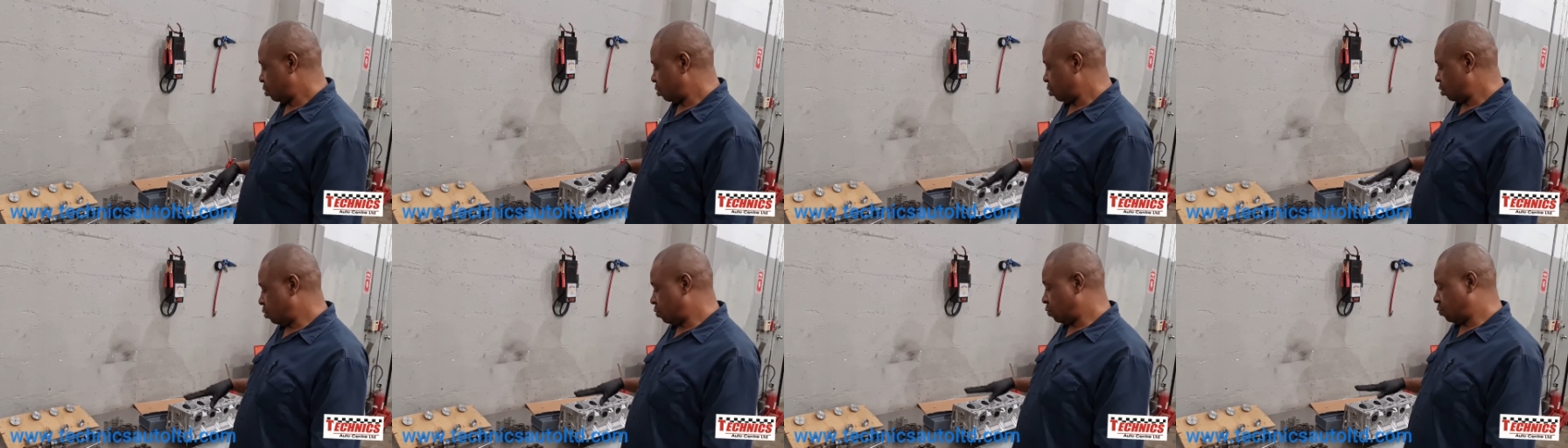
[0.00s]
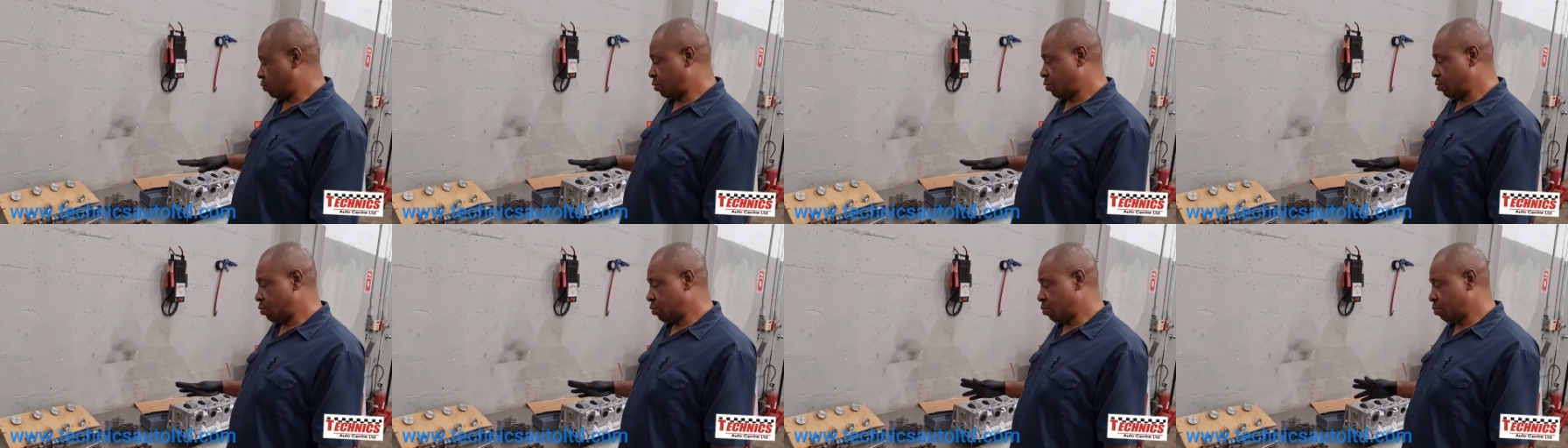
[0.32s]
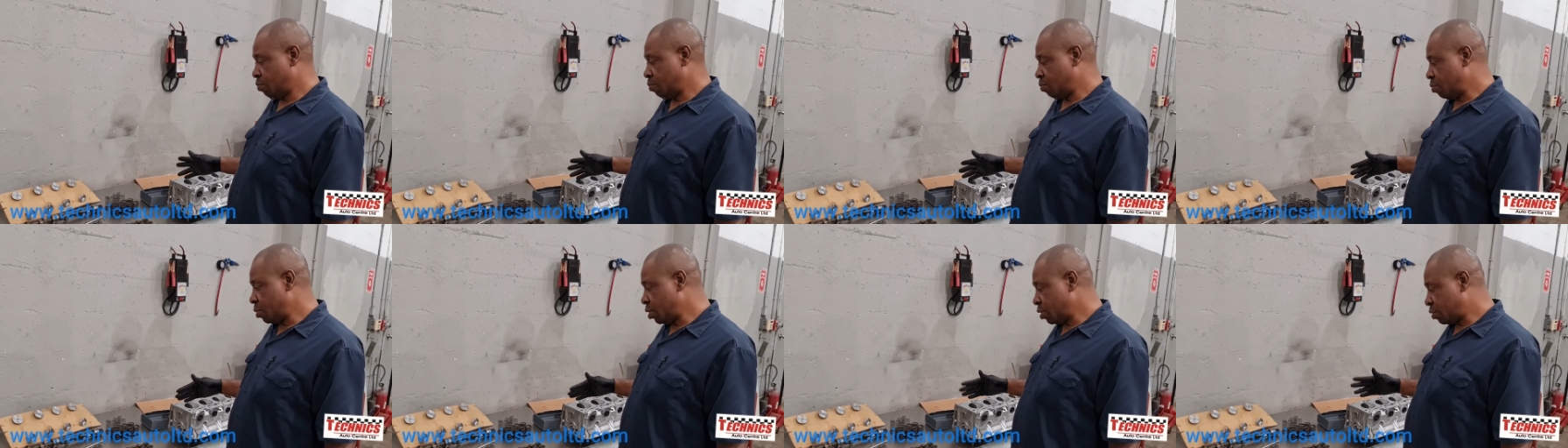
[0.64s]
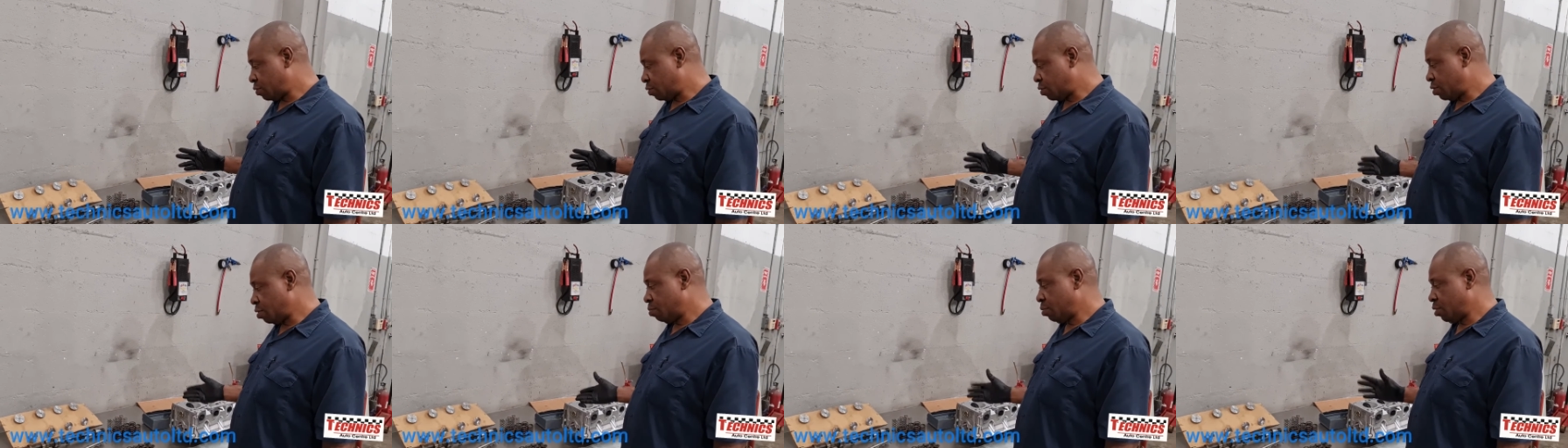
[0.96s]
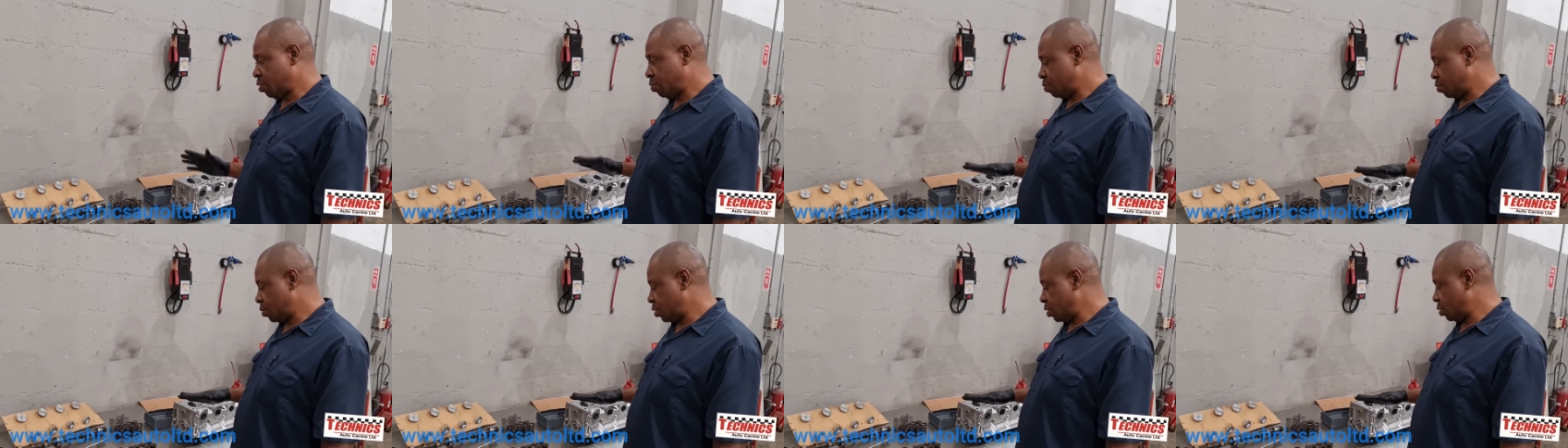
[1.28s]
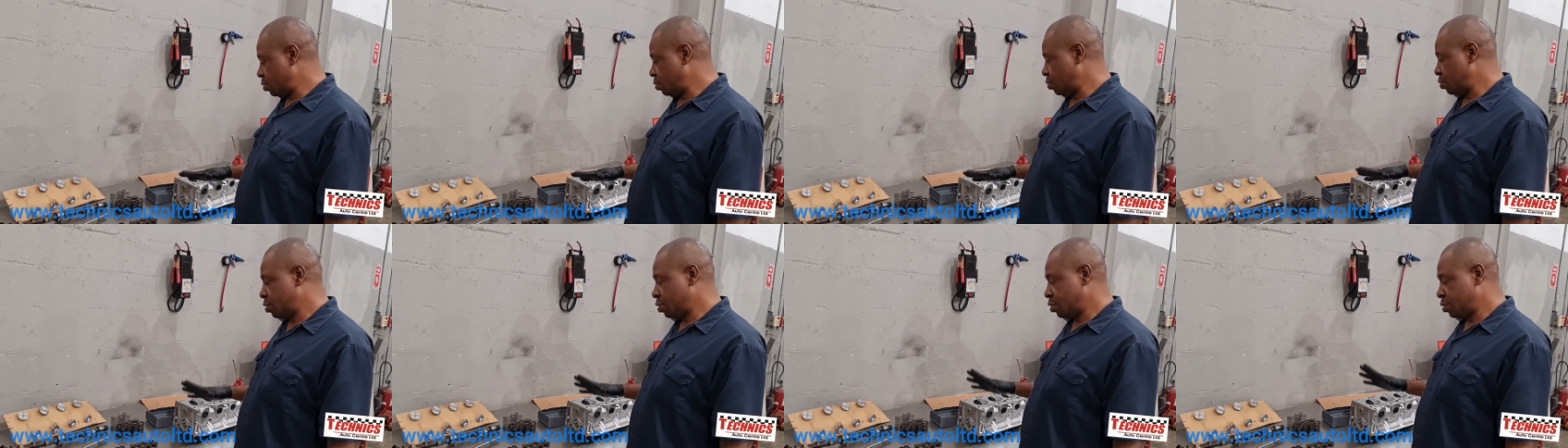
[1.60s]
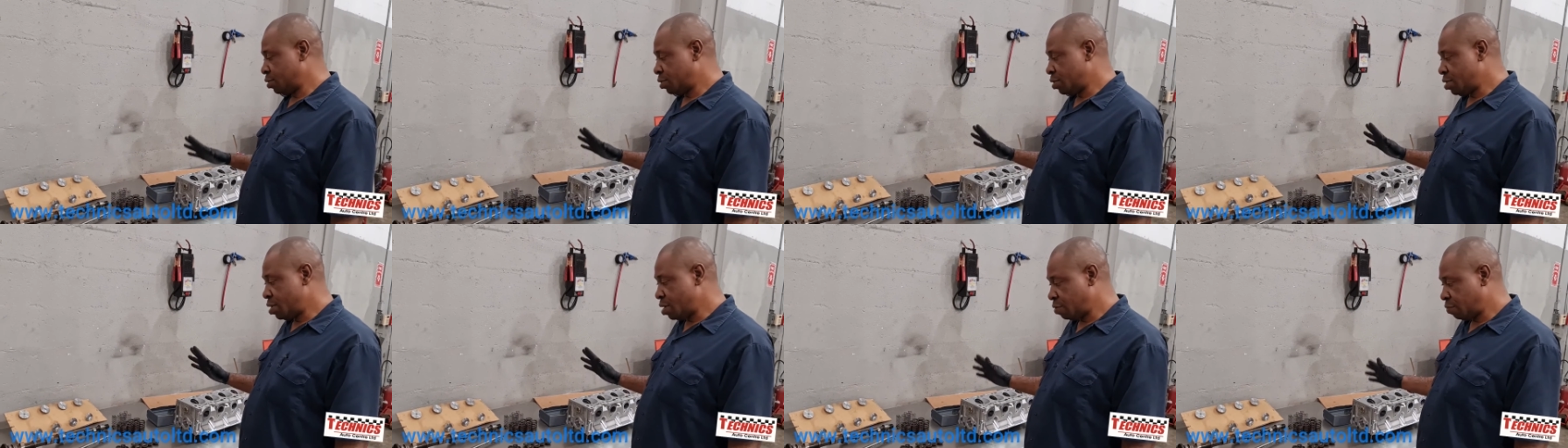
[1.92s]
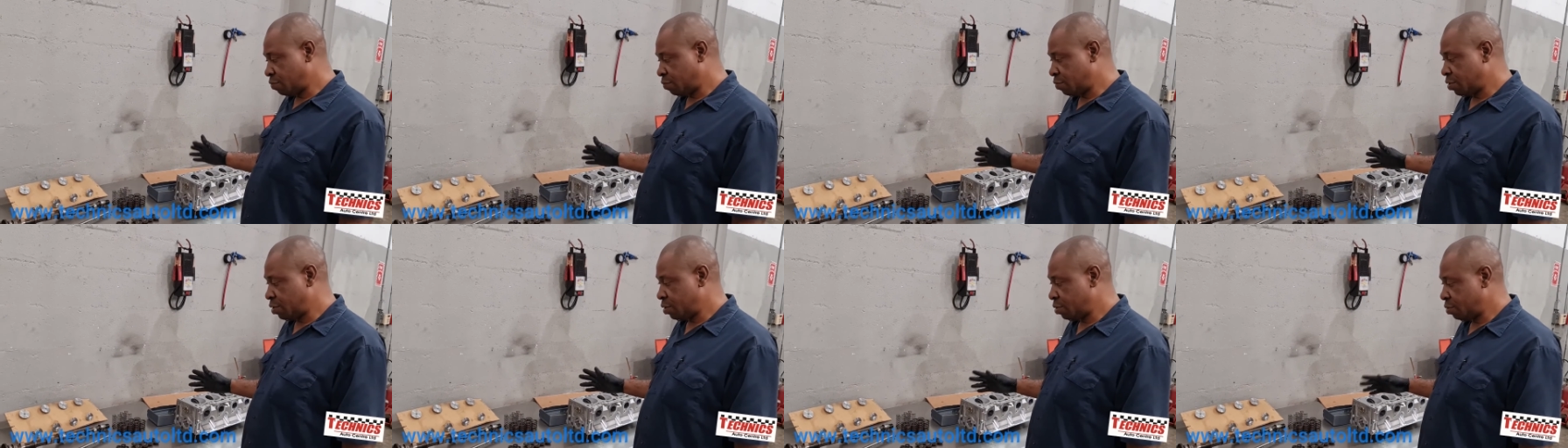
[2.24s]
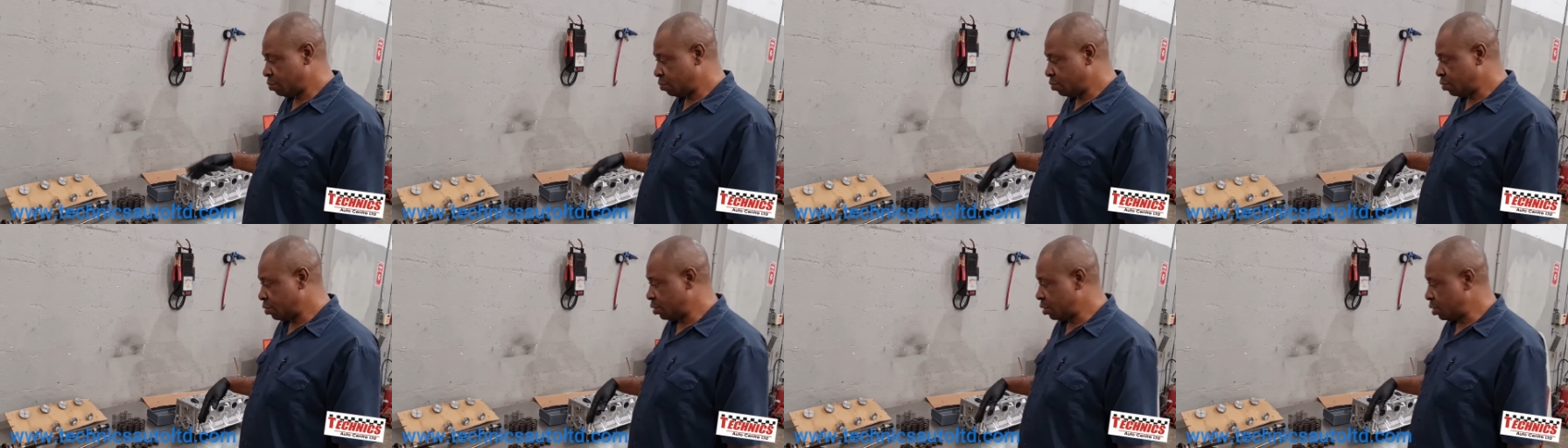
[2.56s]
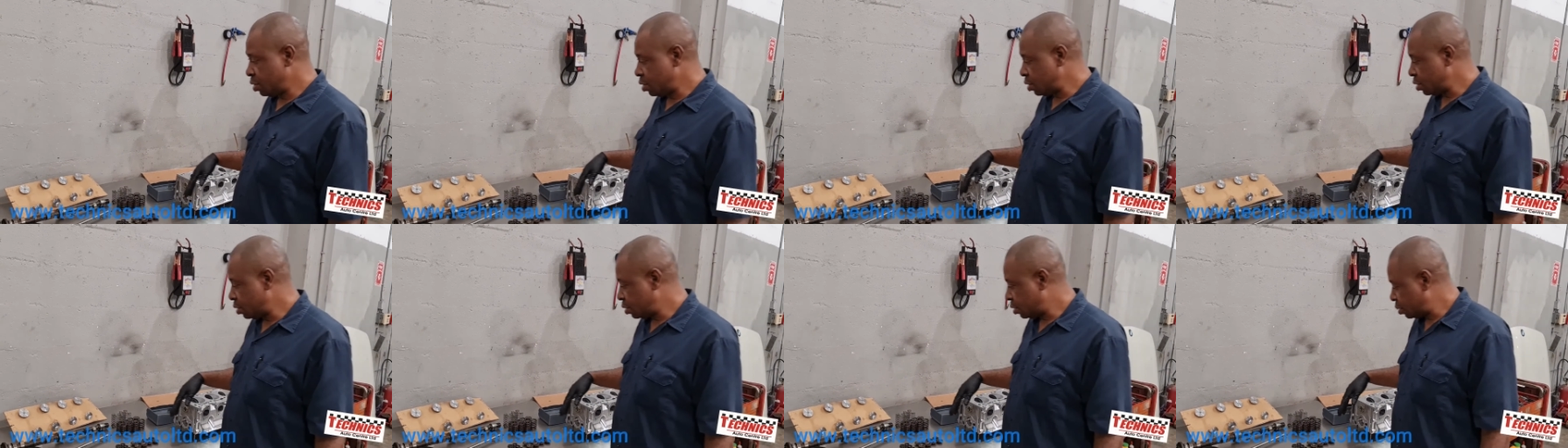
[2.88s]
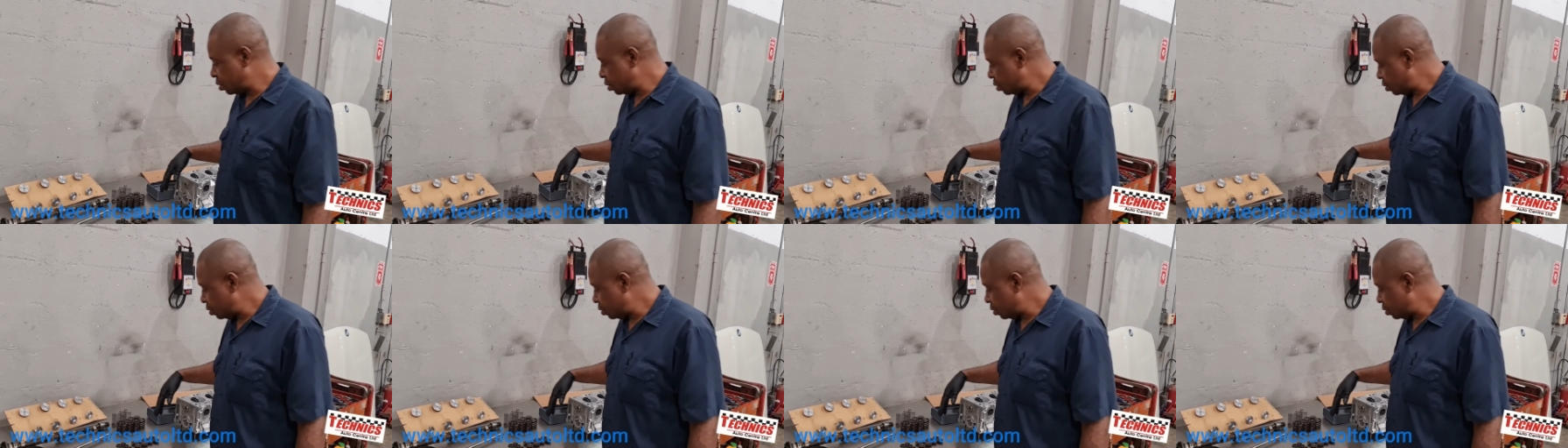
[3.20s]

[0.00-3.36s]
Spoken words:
If you mix them up now, it definitely would leak.